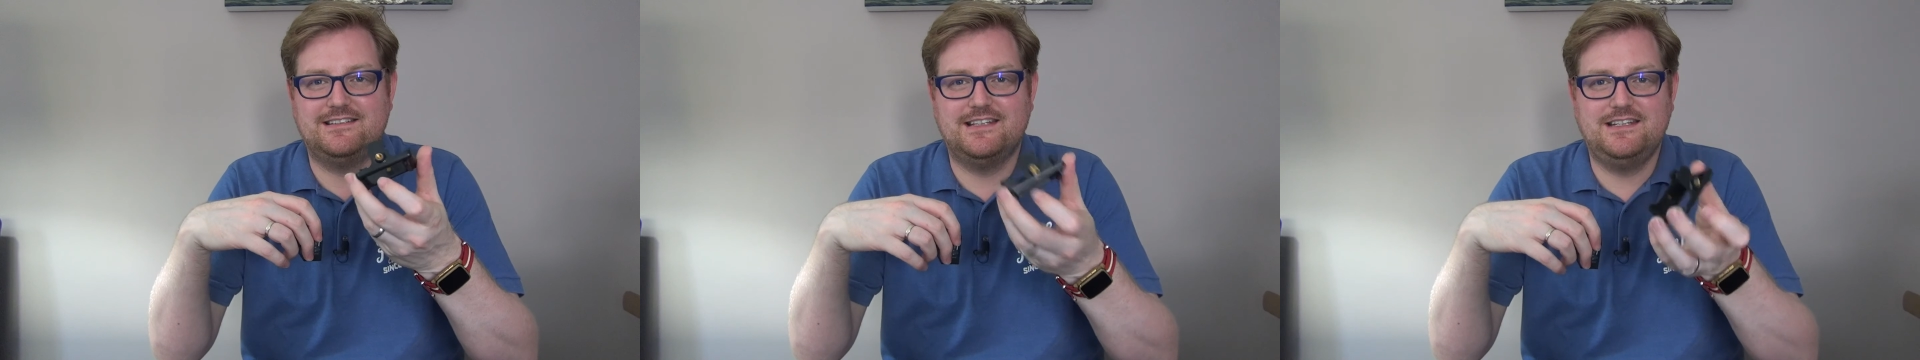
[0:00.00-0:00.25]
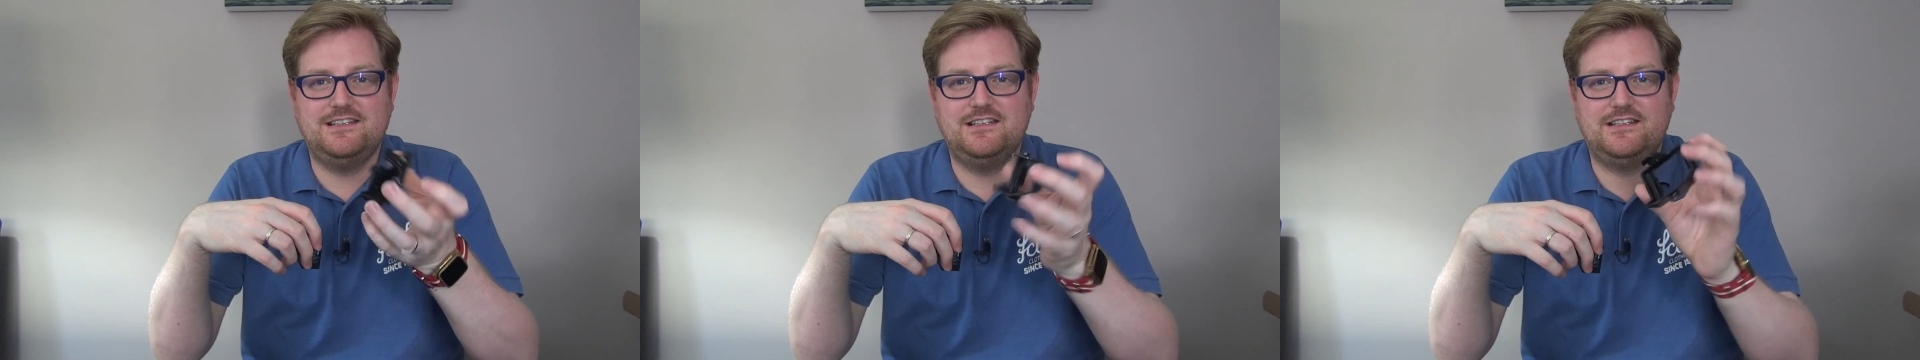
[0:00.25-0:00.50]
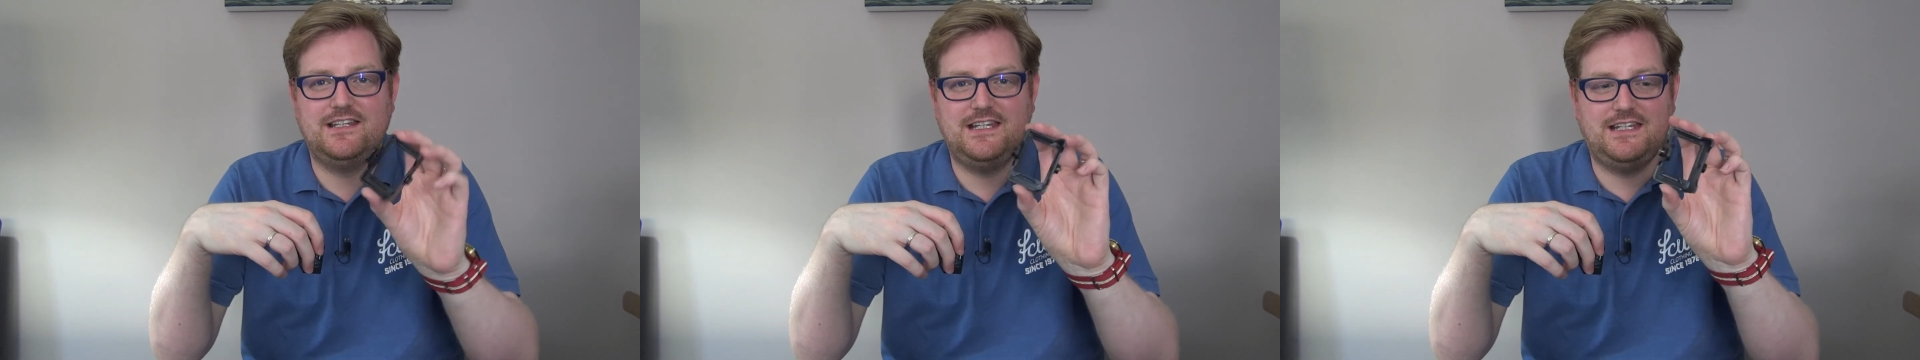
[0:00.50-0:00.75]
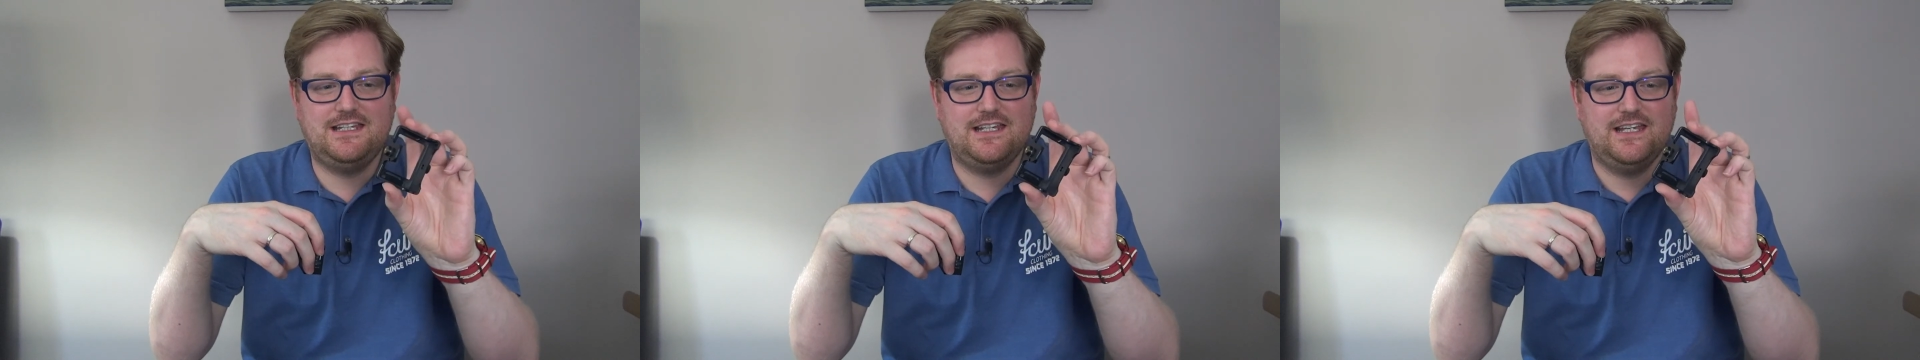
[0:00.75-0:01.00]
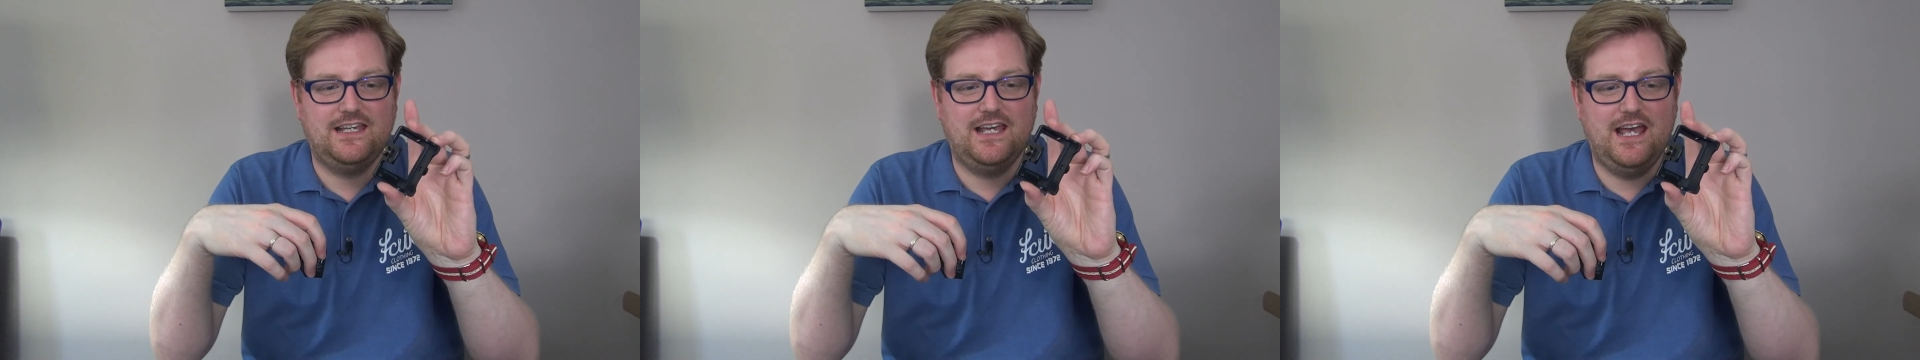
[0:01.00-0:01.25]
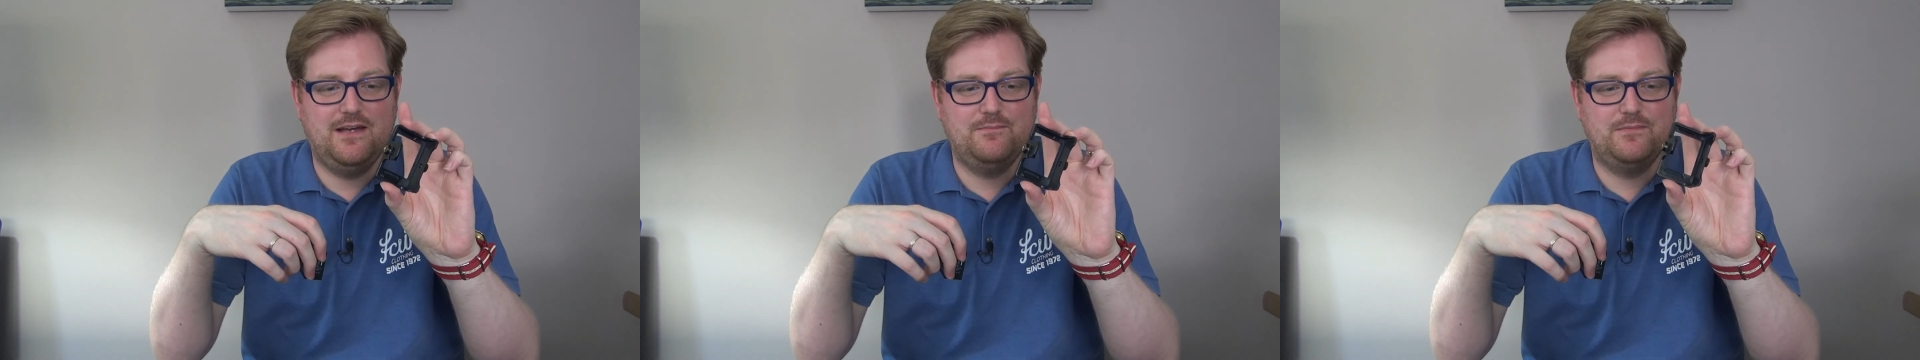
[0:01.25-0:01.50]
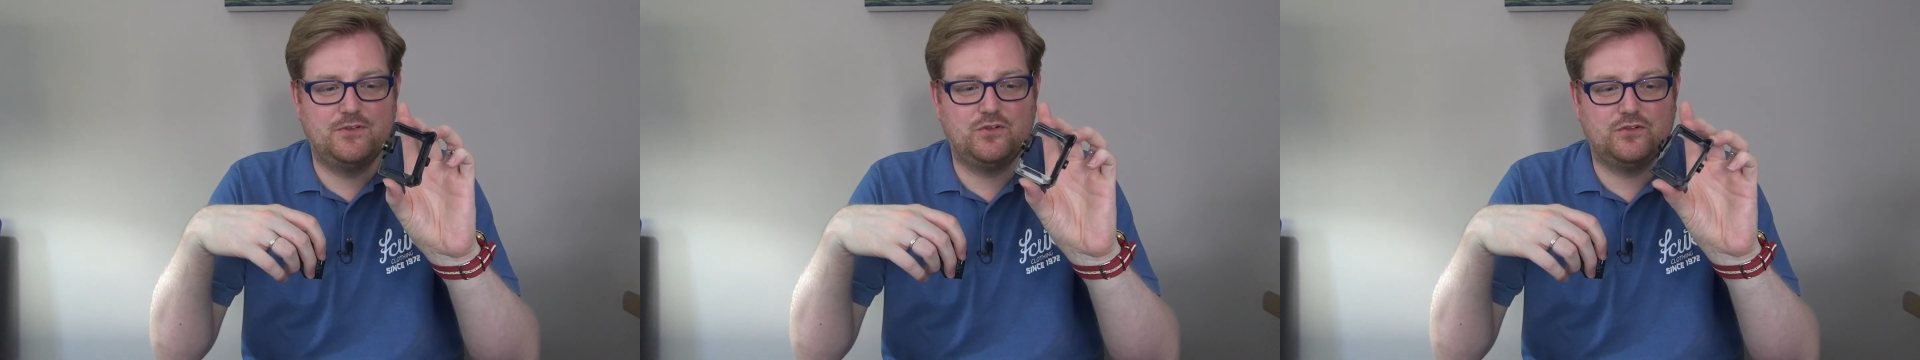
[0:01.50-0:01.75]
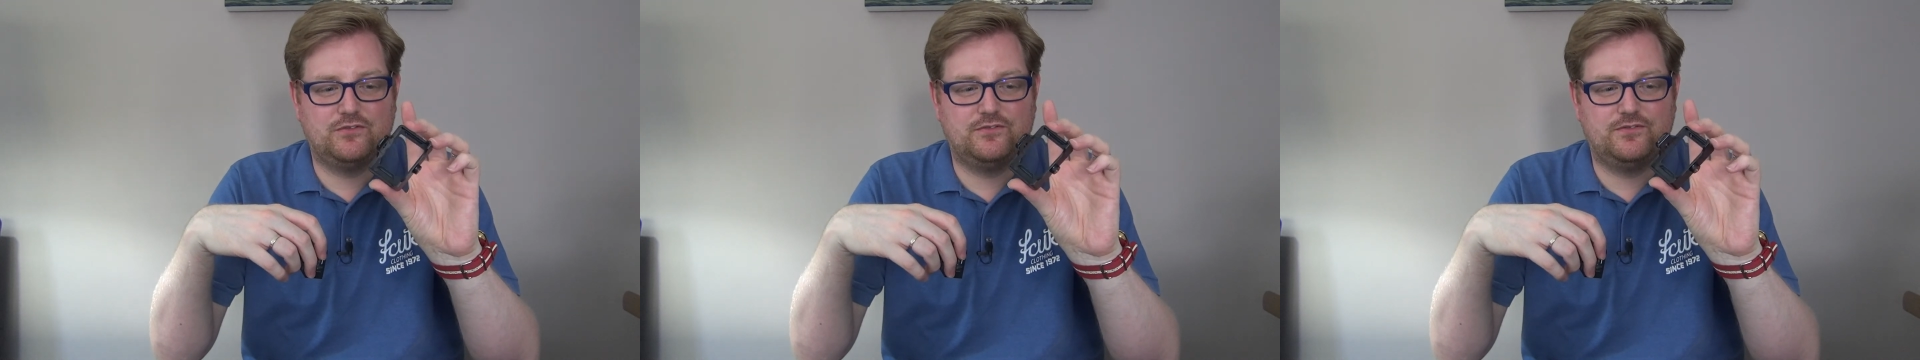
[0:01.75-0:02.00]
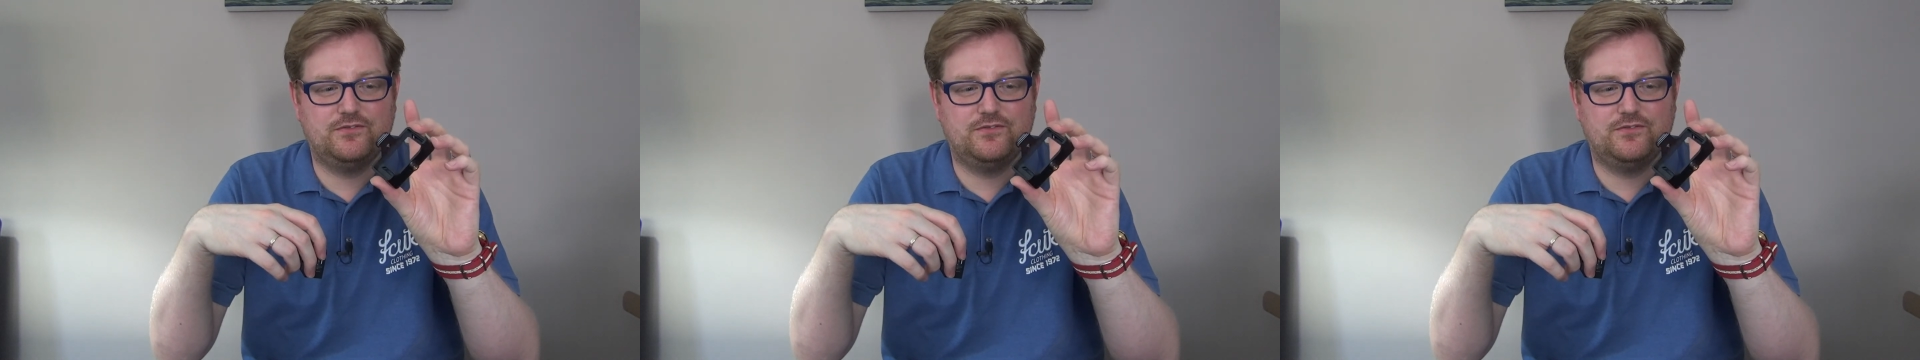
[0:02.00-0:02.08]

So this is the sort of